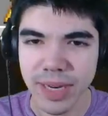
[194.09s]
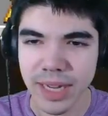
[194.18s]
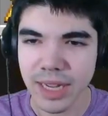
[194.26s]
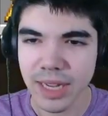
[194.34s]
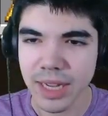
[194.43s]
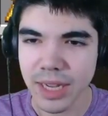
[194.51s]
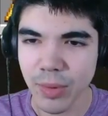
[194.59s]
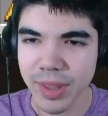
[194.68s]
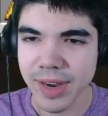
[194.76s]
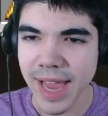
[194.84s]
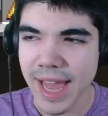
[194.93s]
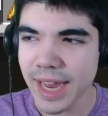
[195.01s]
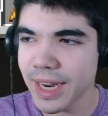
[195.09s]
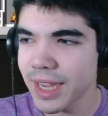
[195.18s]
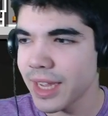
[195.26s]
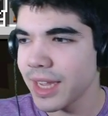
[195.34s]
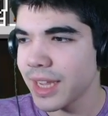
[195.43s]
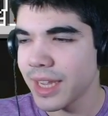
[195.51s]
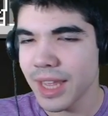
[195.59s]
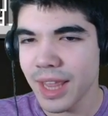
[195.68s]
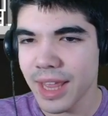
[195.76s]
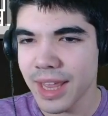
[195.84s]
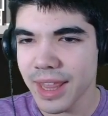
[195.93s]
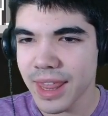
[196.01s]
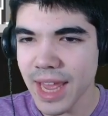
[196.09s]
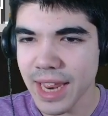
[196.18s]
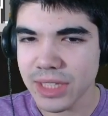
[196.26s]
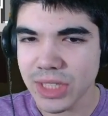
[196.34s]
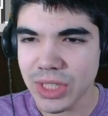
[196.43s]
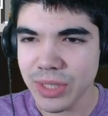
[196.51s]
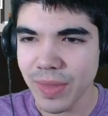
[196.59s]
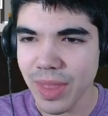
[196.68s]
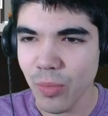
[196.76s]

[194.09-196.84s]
uh, a Wither Head. Thanks to the